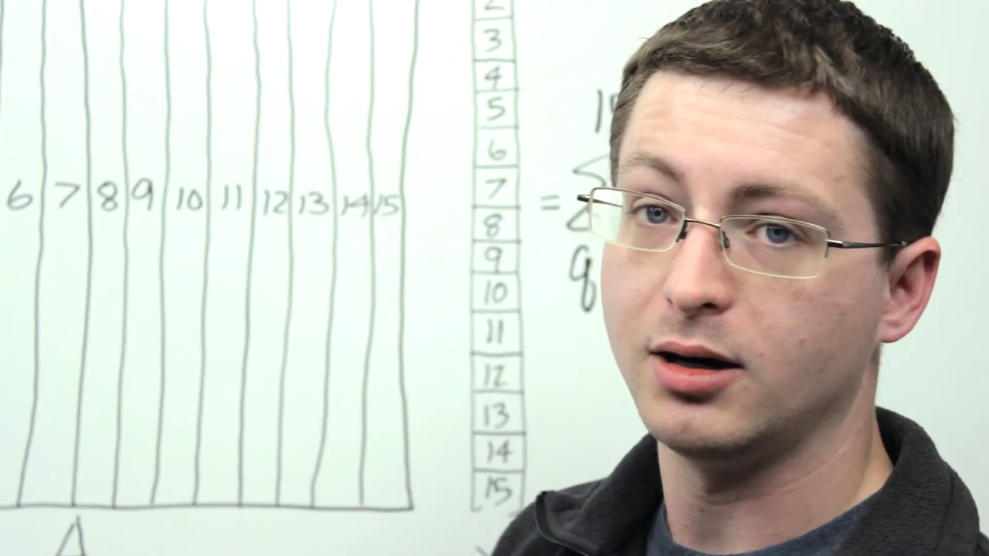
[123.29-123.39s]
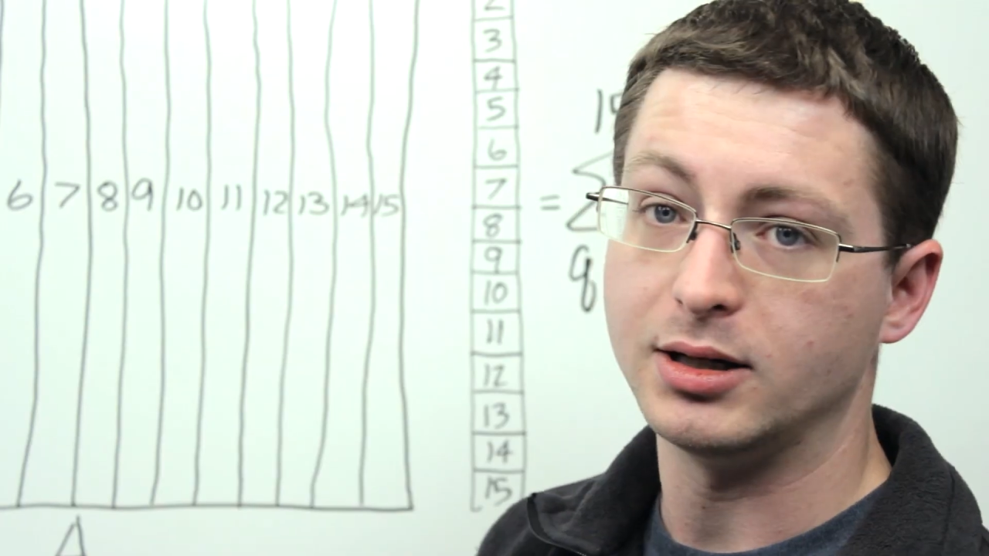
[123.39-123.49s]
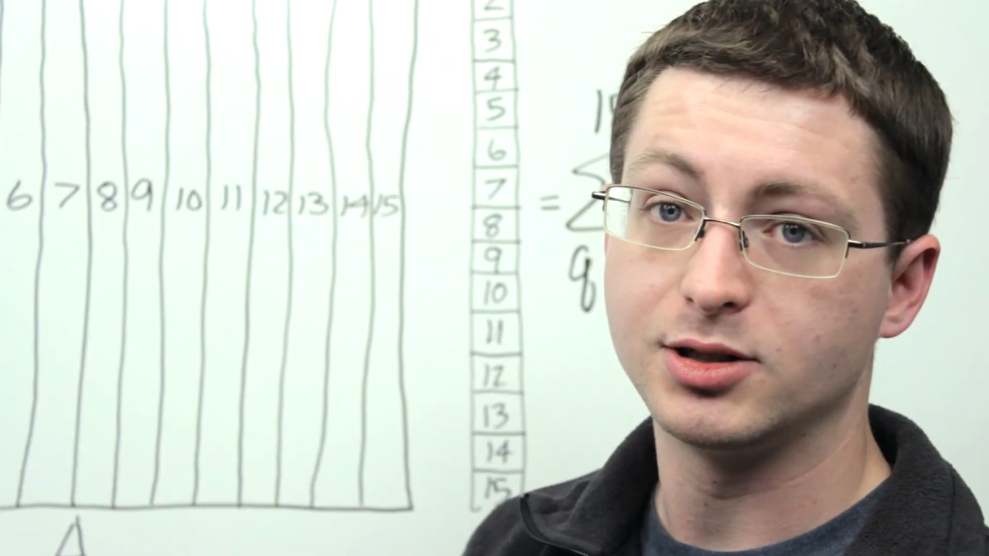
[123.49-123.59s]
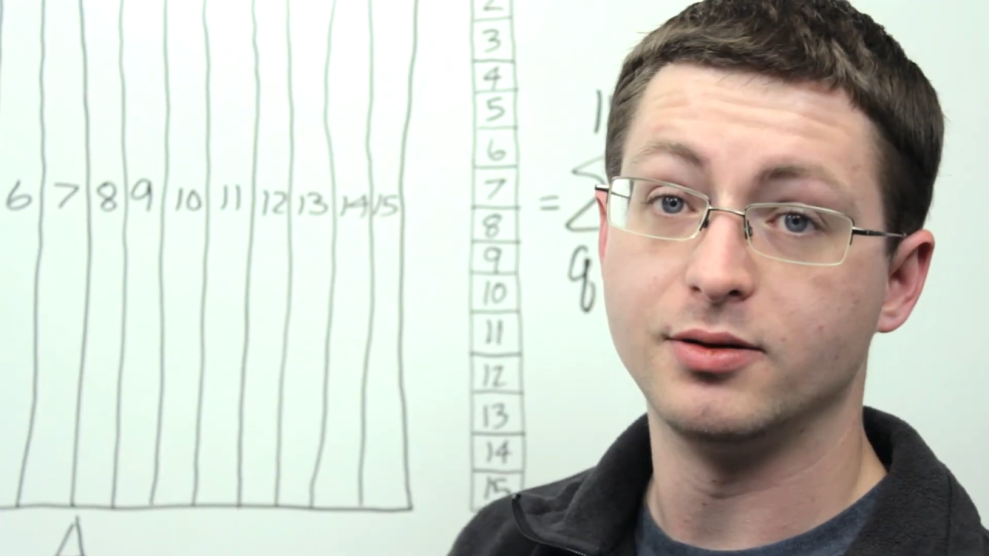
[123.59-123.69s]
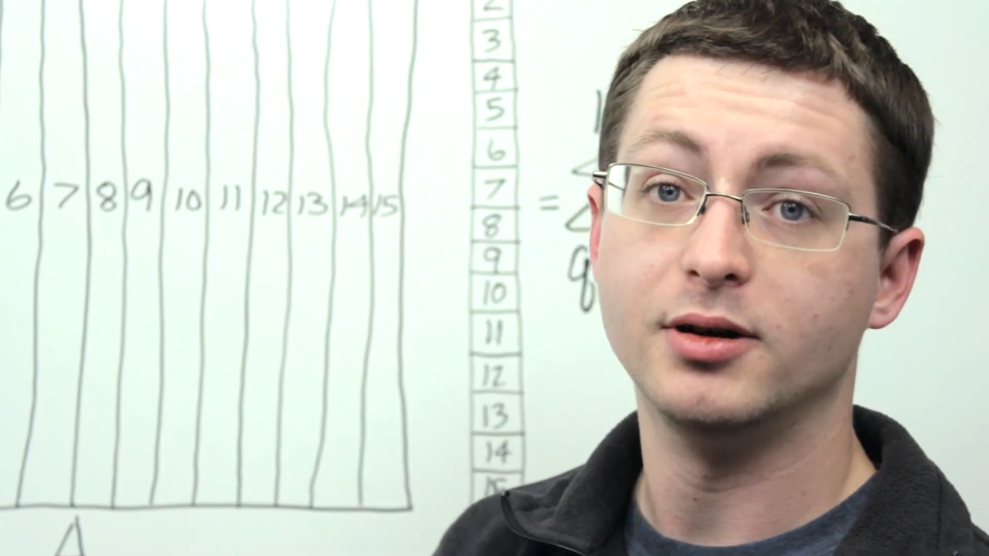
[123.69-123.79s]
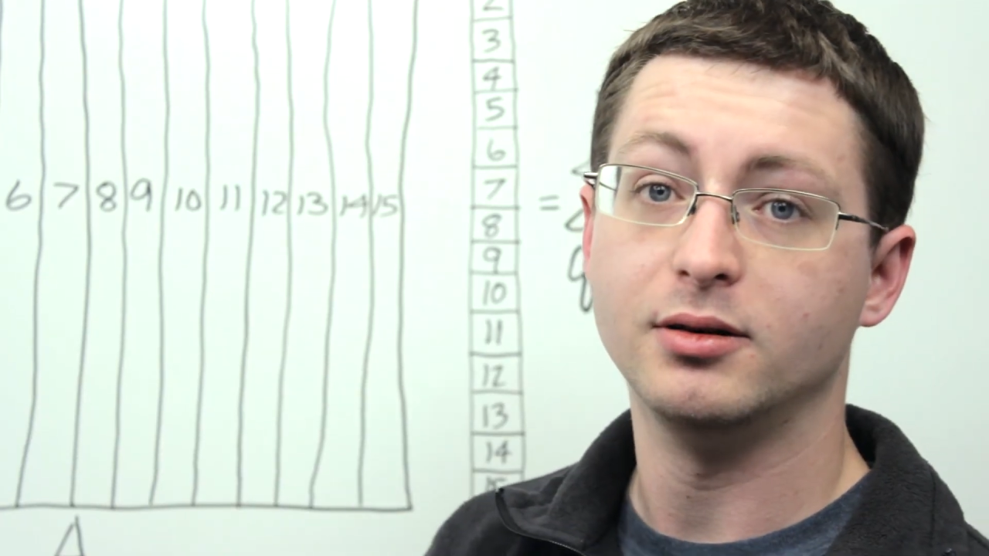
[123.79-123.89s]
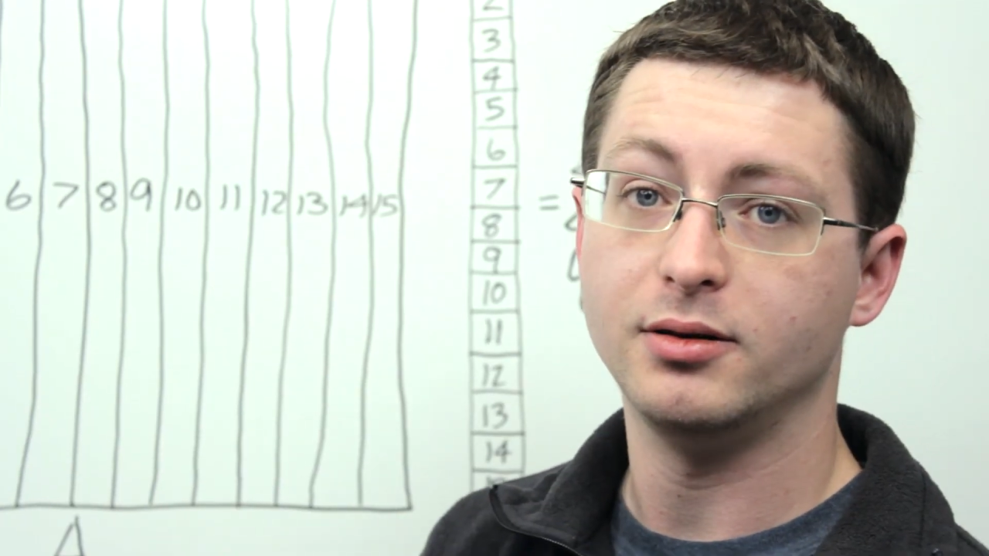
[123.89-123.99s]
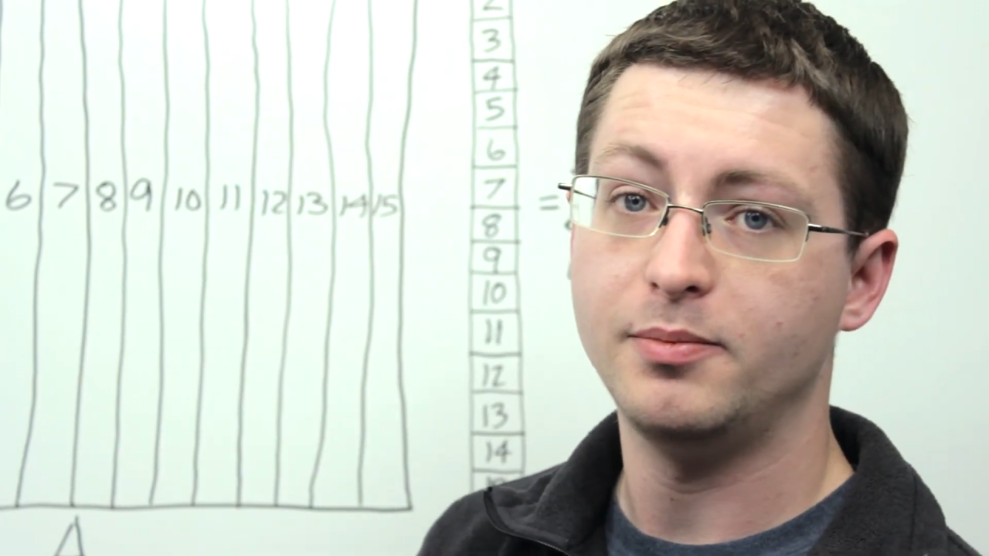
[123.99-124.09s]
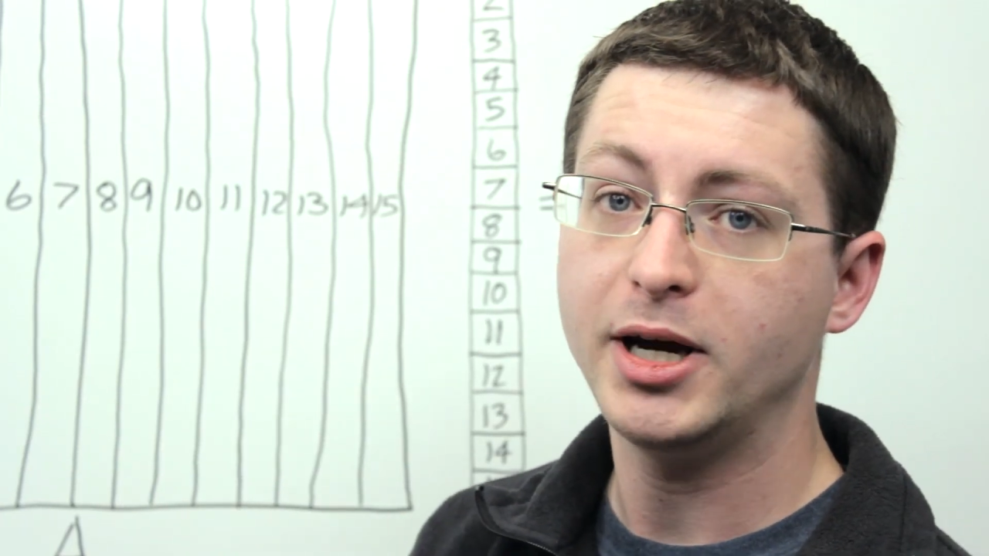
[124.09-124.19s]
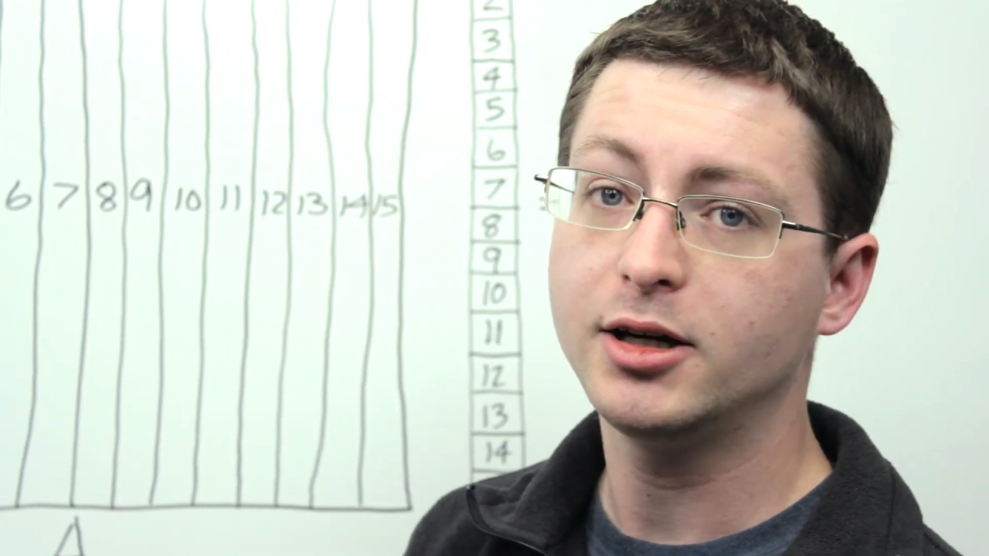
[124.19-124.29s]
Right, so
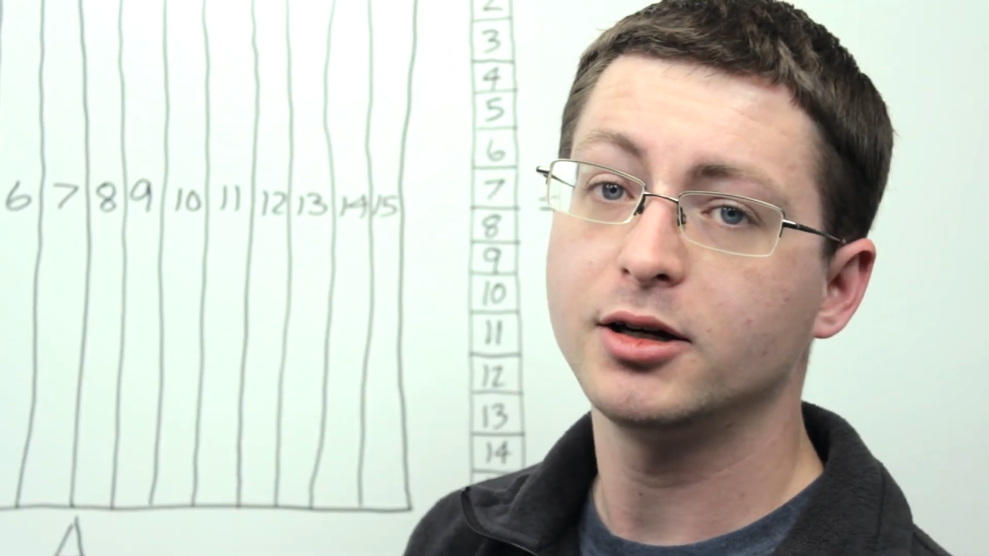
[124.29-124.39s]
the main